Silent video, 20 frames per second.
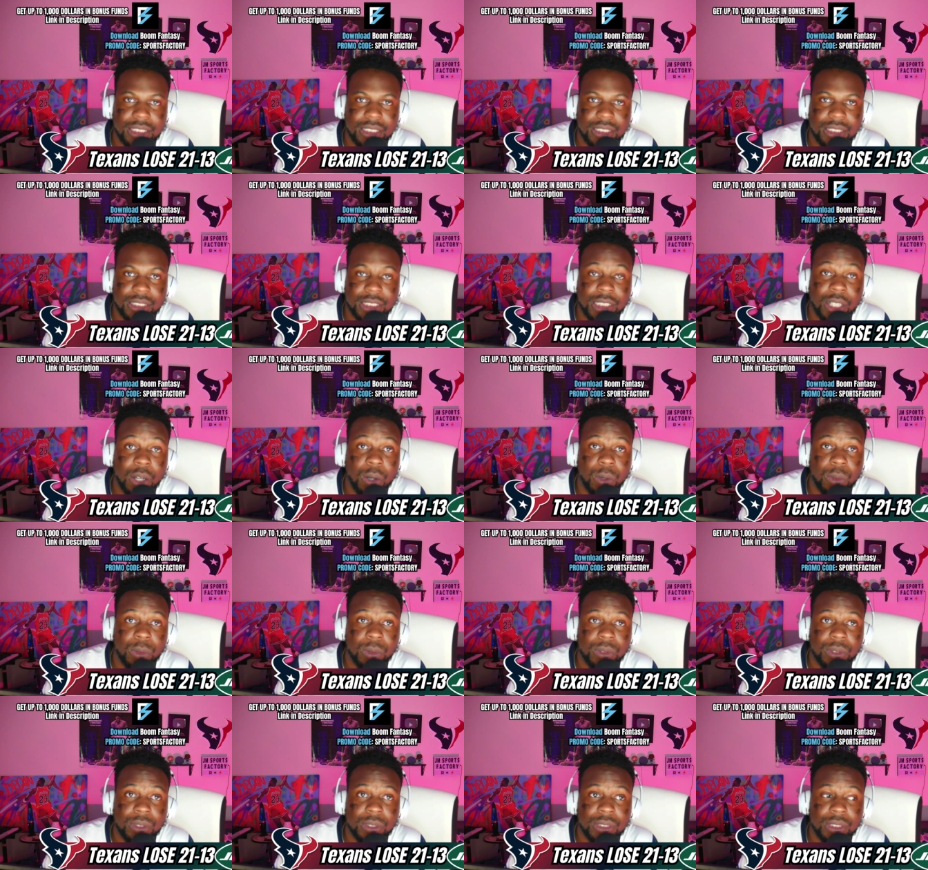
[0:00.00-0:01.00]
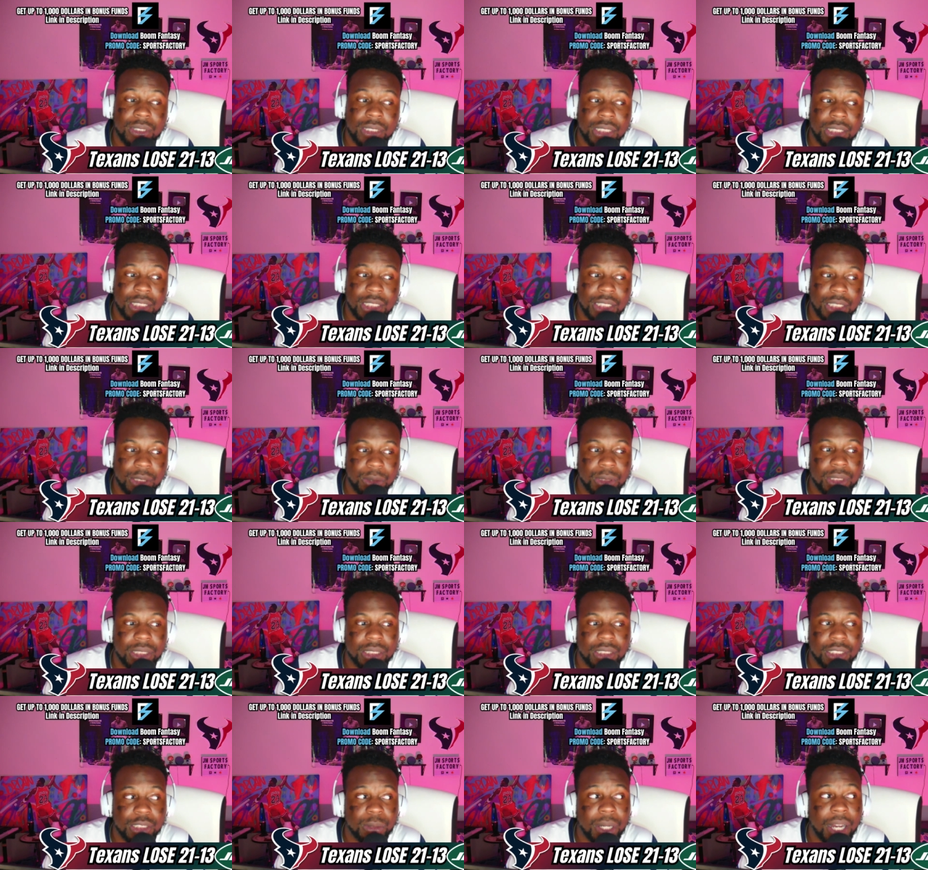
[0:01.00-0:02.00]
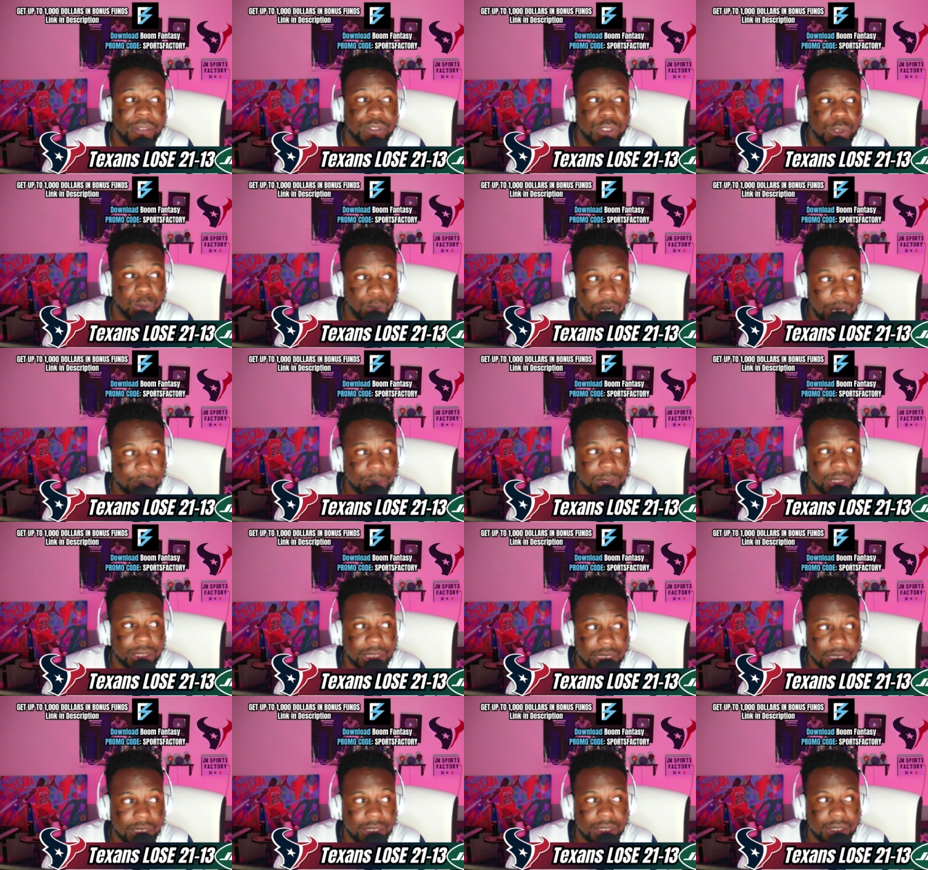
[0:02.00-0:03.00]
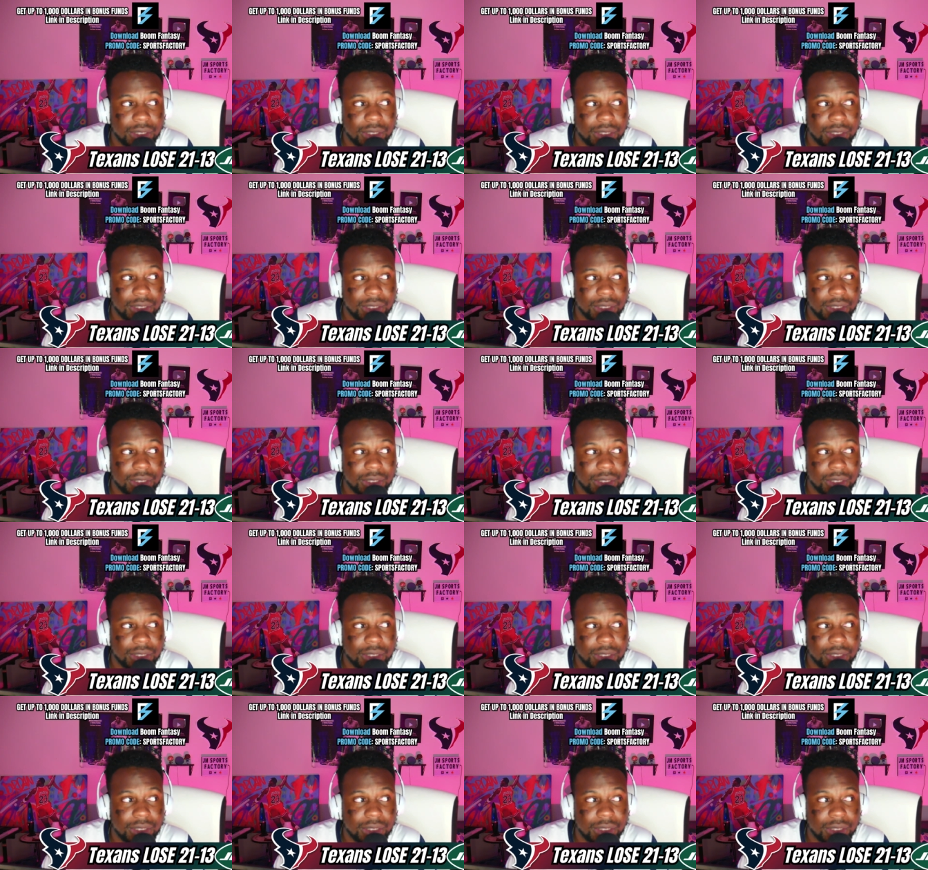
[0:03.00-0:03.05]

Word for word: So, Houston, you have two options here.